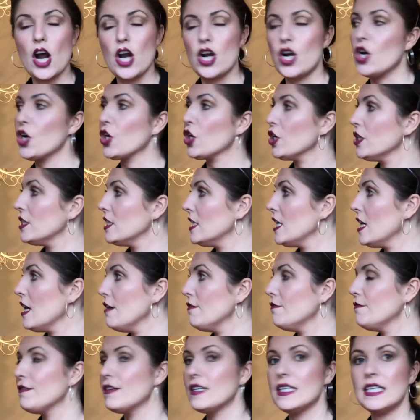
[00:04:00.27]
are not good
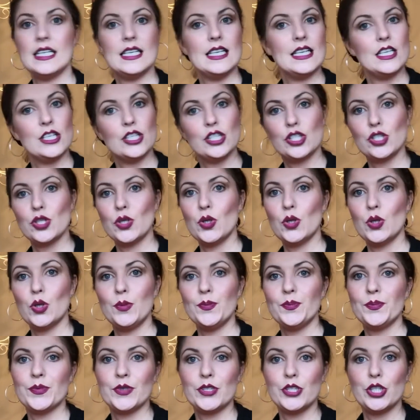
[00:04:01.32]
enough. So
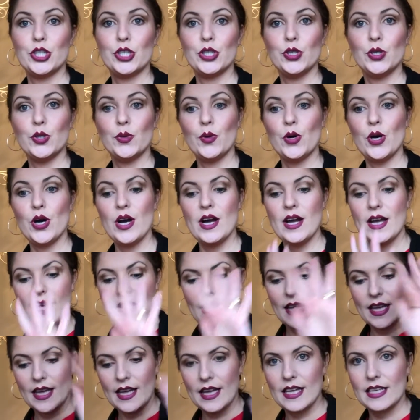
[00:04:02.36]
do you know what,
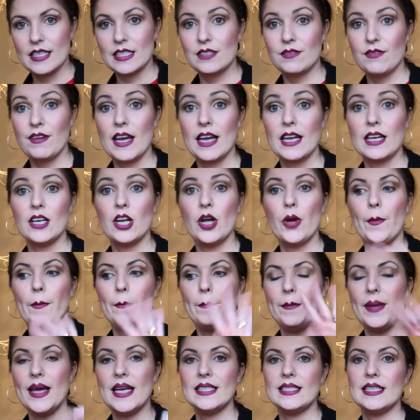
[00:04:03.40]
it's fine.
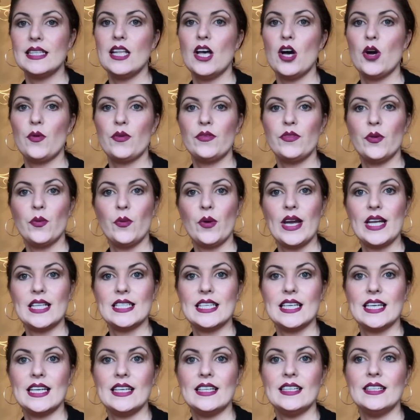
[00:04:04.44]
Best of luck with the
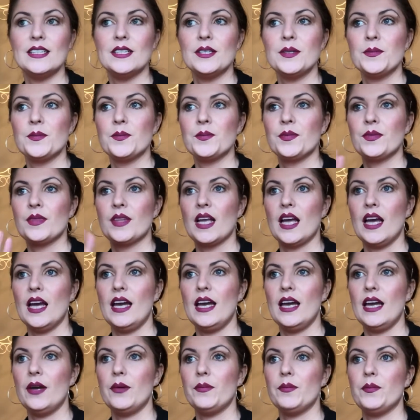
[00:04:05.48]
wedding,
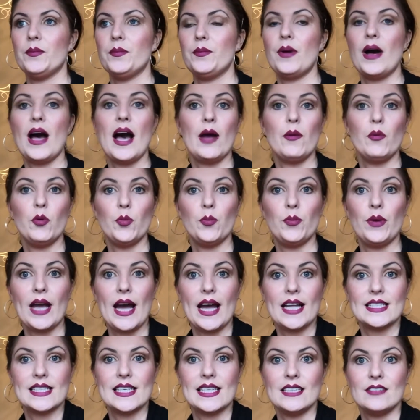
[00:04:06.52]
but I won't be
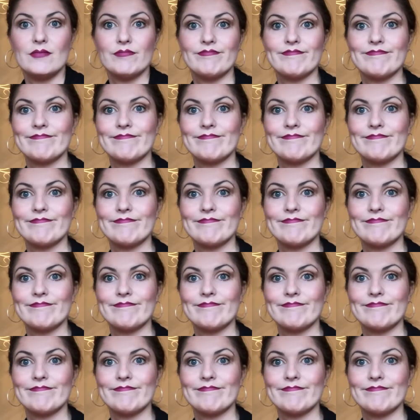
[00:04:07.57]
at it.